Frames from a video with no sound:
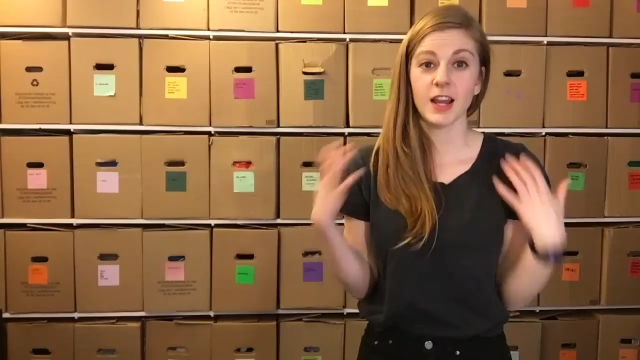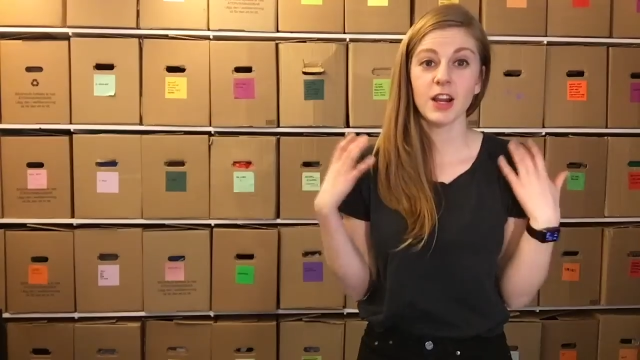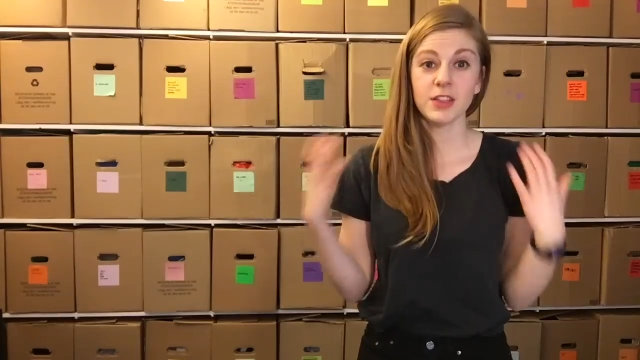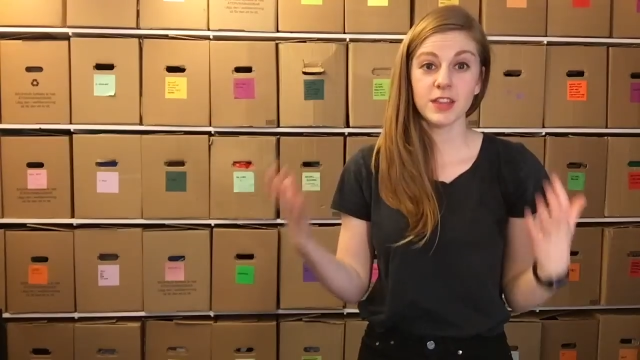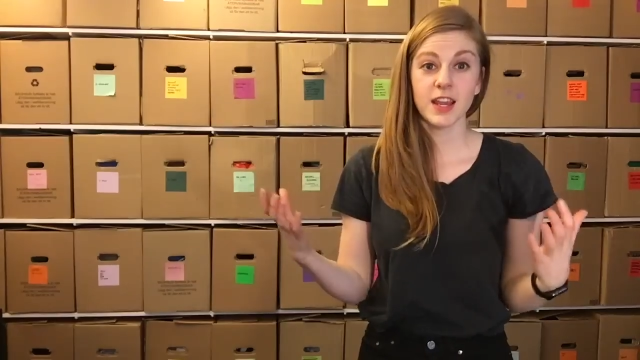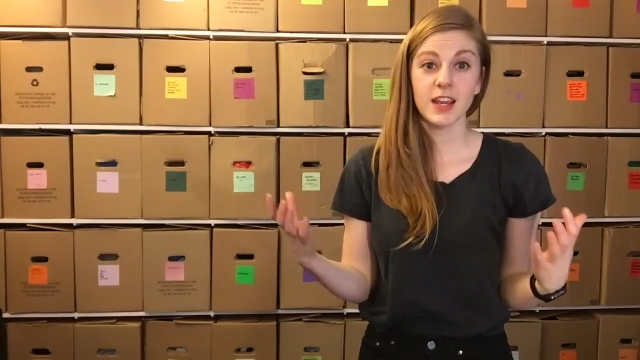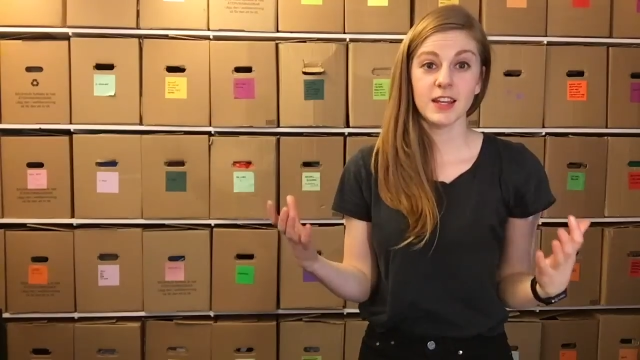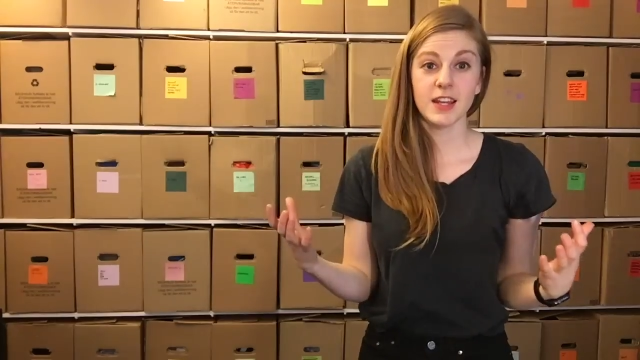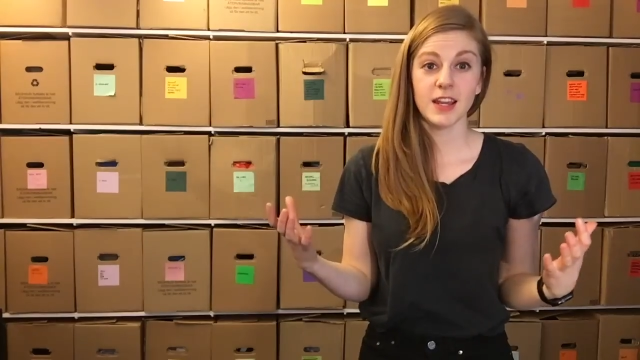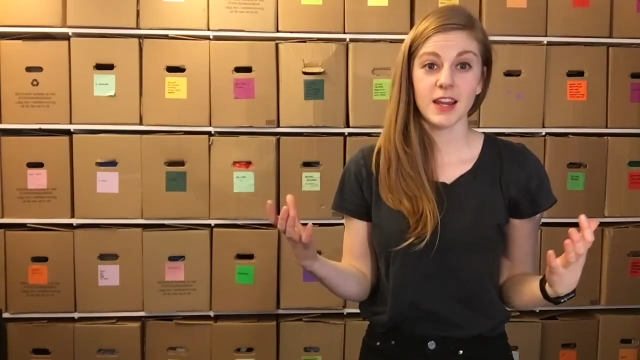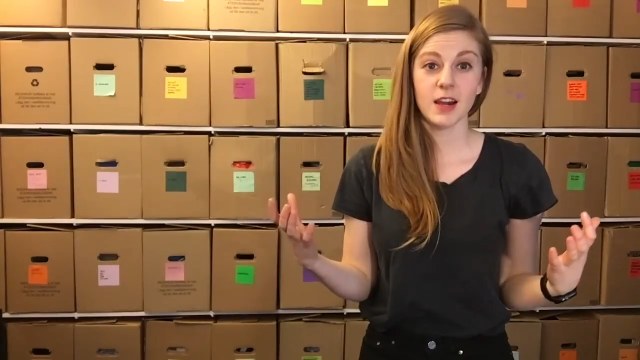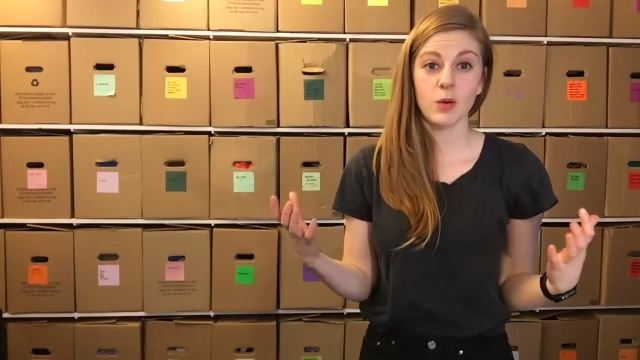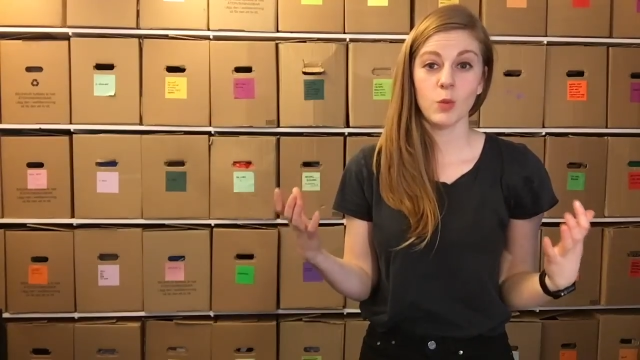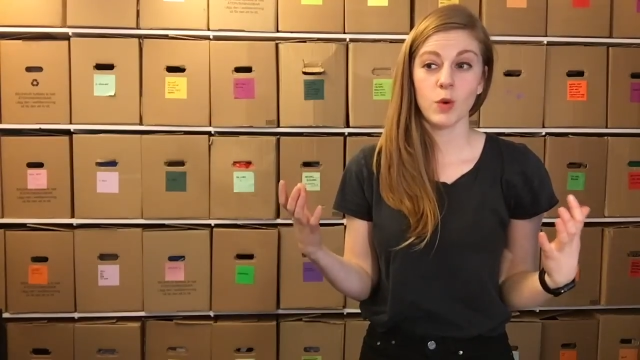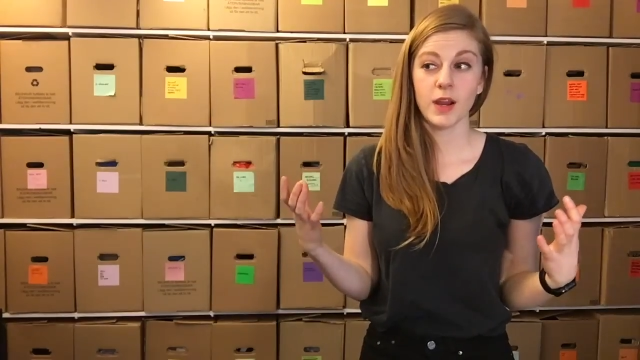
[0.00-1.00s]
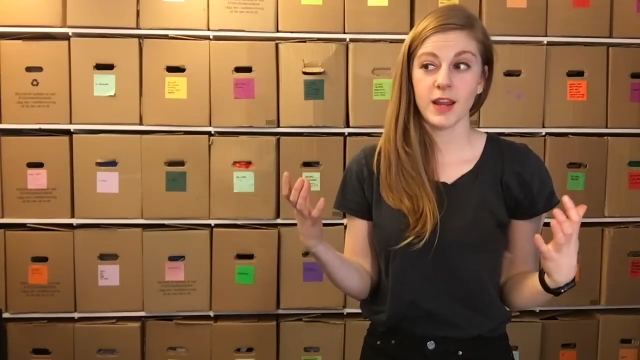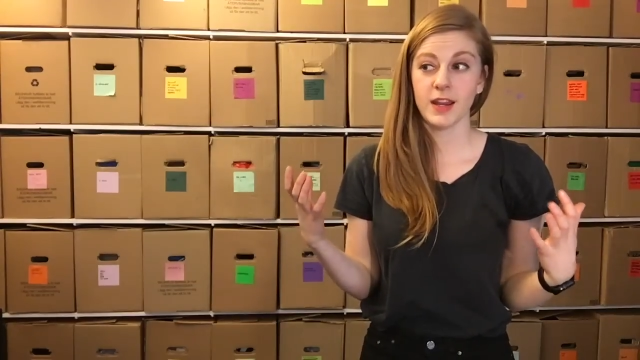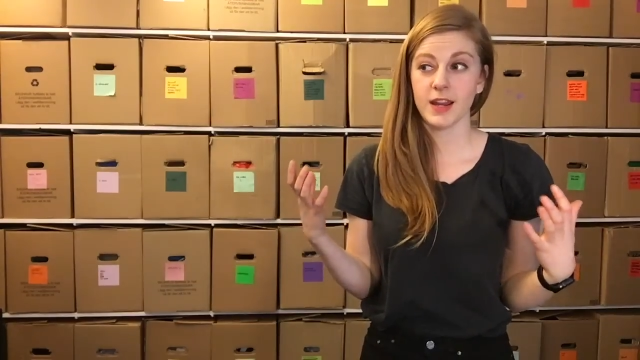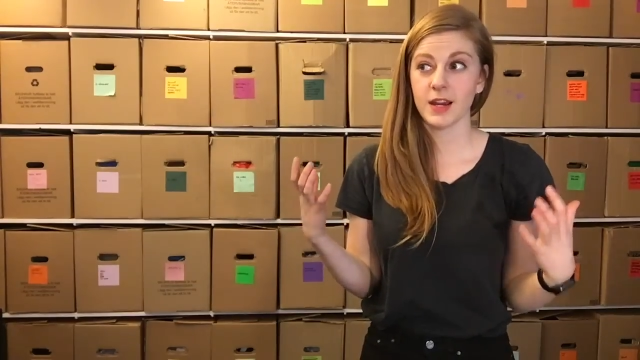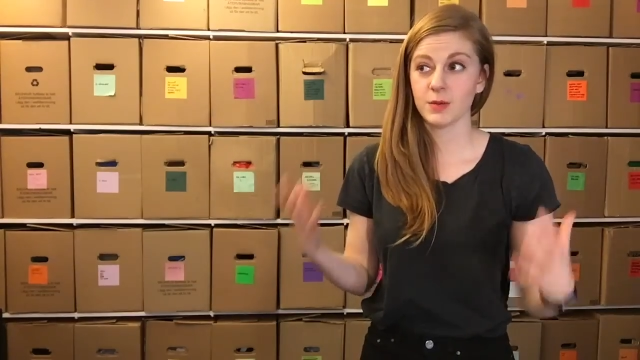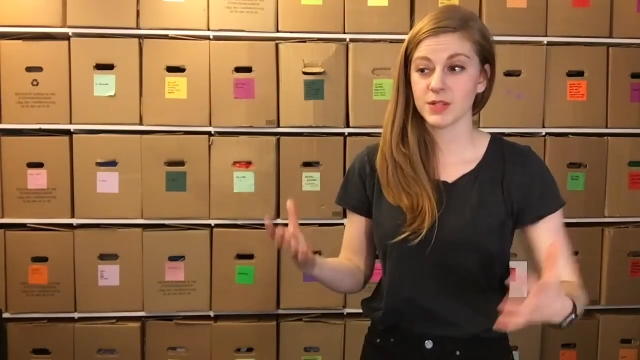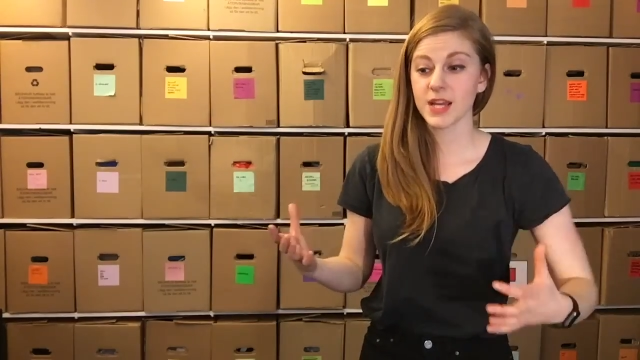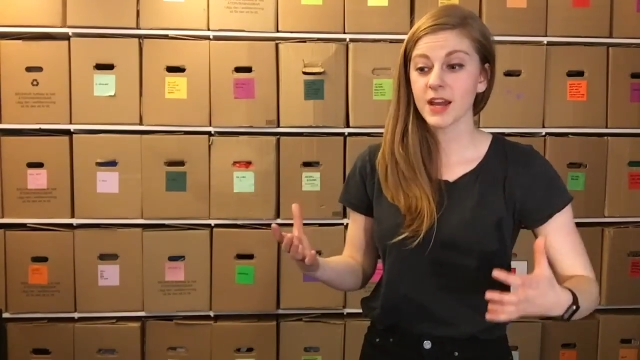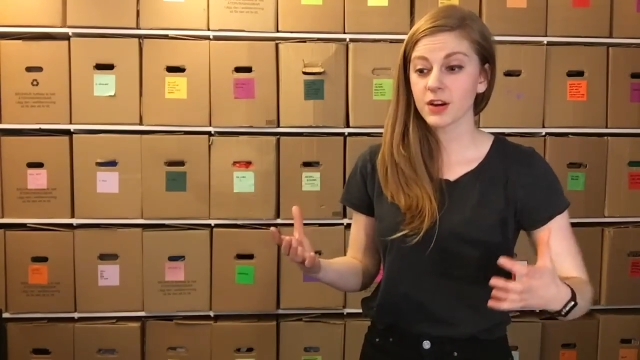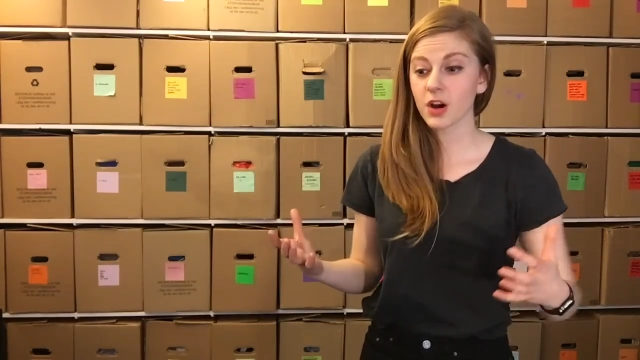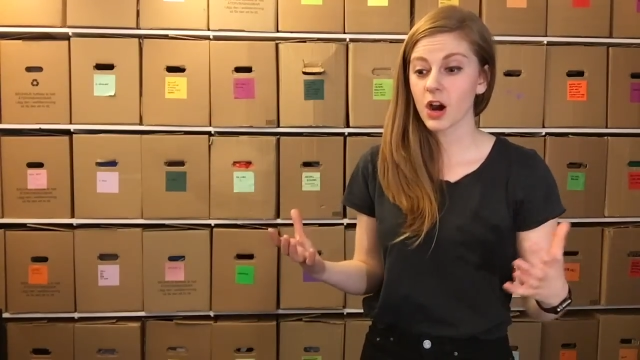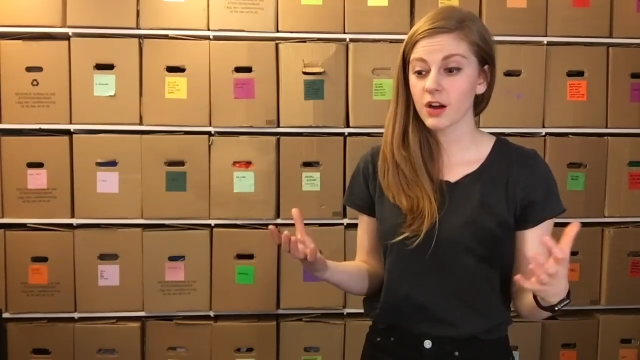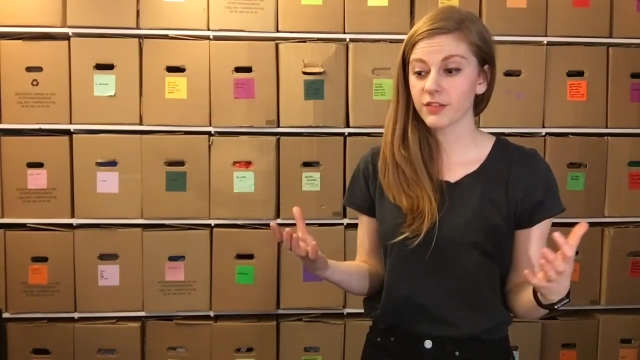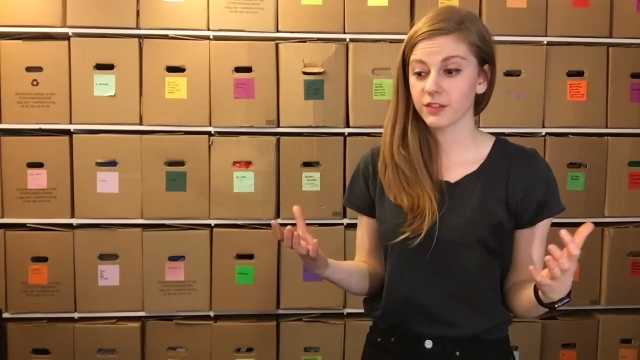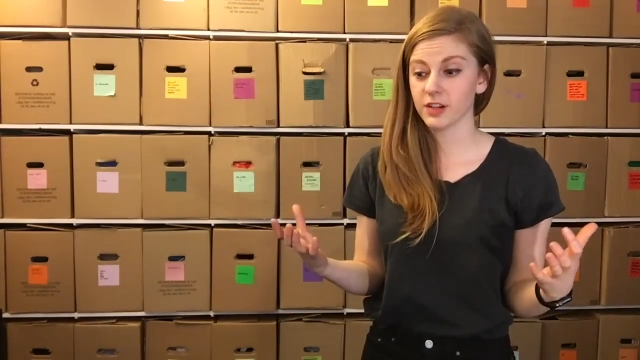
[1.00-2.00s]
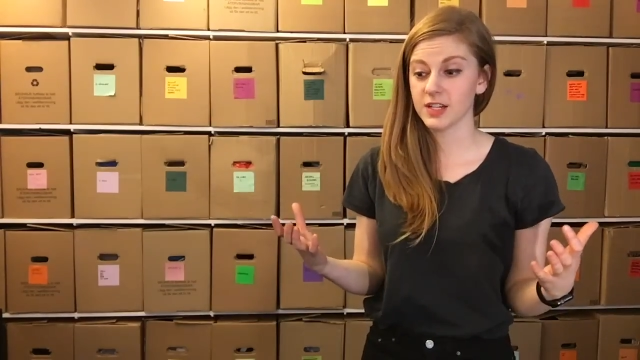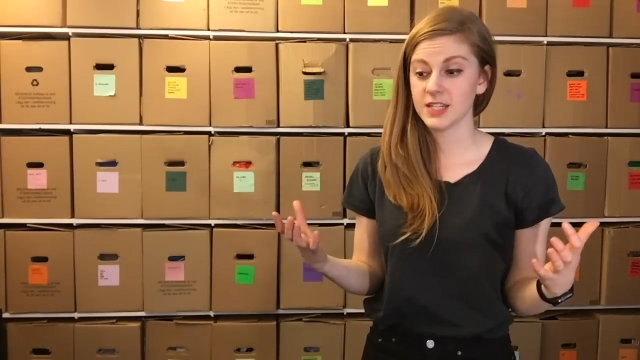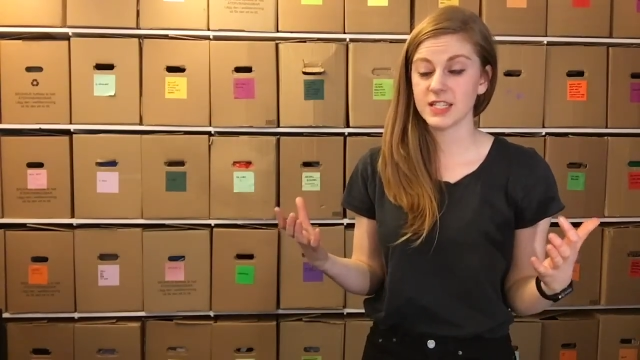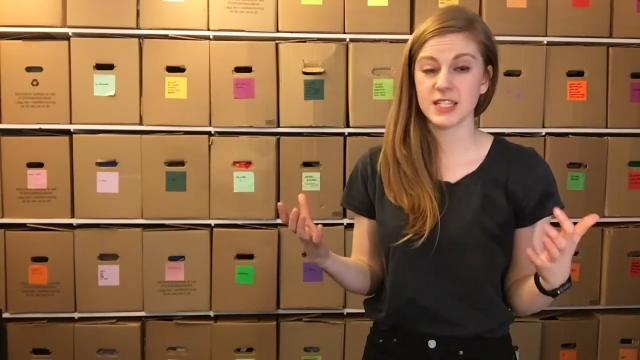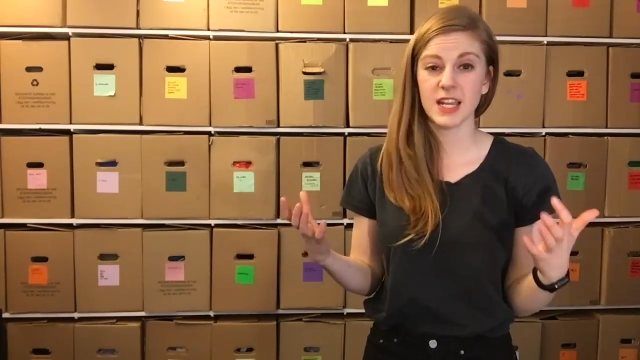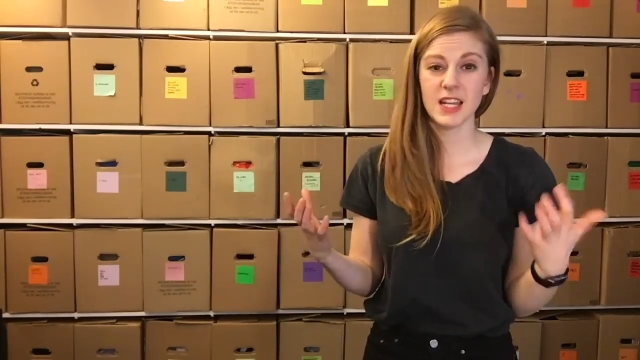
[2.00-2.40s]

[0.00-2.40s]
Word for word: I got the idea when I was at a conference